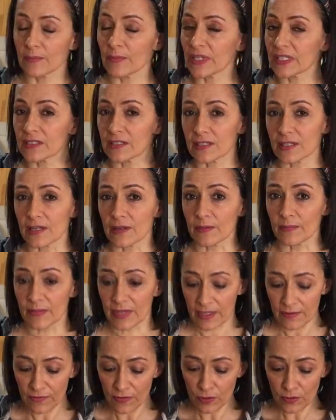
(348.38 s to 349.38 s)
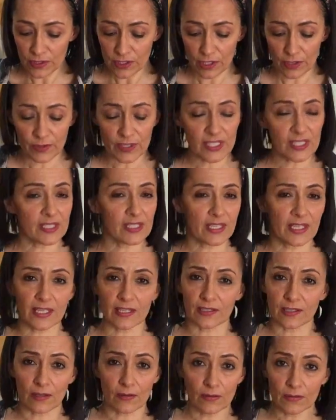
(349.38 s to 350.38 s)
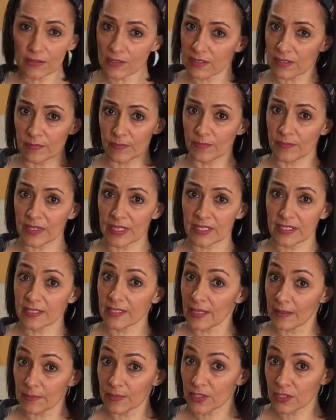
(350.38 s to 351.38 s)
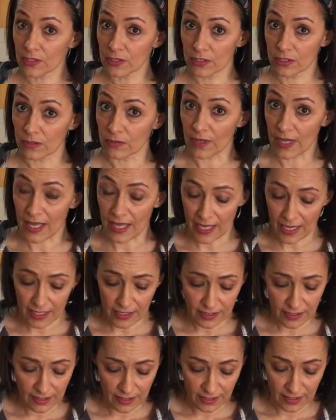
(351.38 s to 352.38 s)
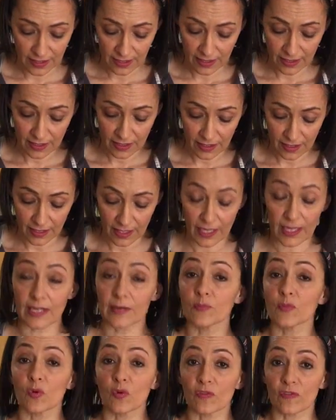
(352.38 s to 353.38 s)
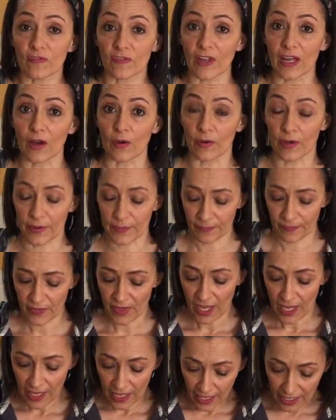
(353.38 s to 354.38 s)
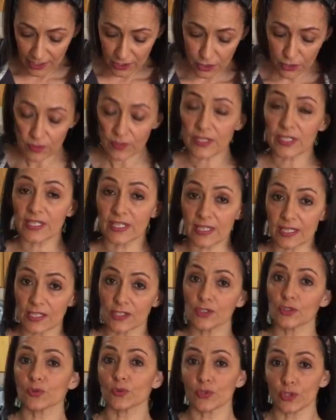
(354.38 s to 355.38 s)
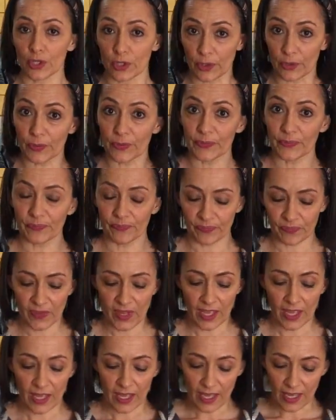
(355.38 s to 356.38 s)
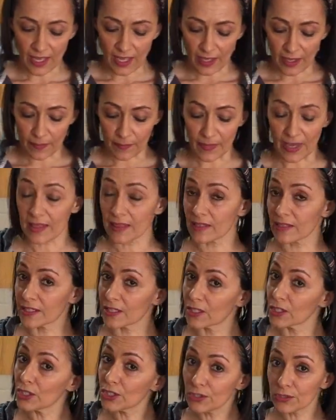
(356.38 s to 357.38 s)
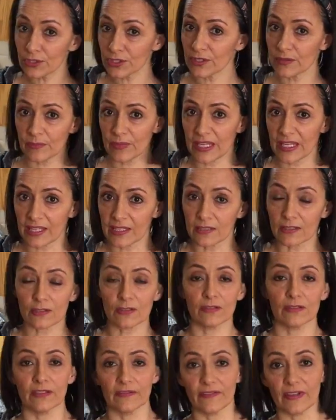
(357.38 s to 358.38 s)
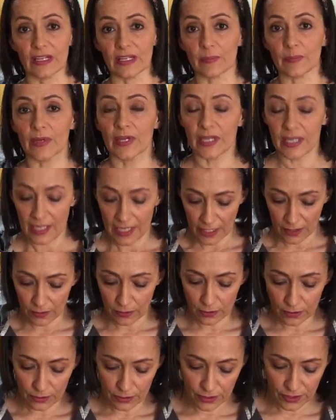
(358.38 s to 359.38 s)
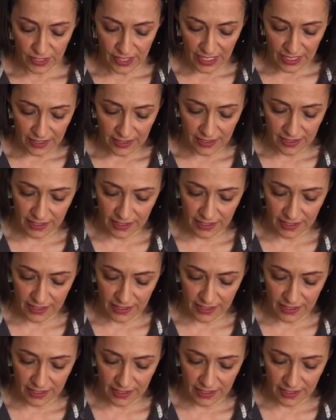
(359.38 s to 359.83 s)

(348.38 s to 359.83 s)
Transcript: But if your dough is sticky, don't be tempted to add any more flour. As you knead your dough and the gluten begins to develop, it'll lose that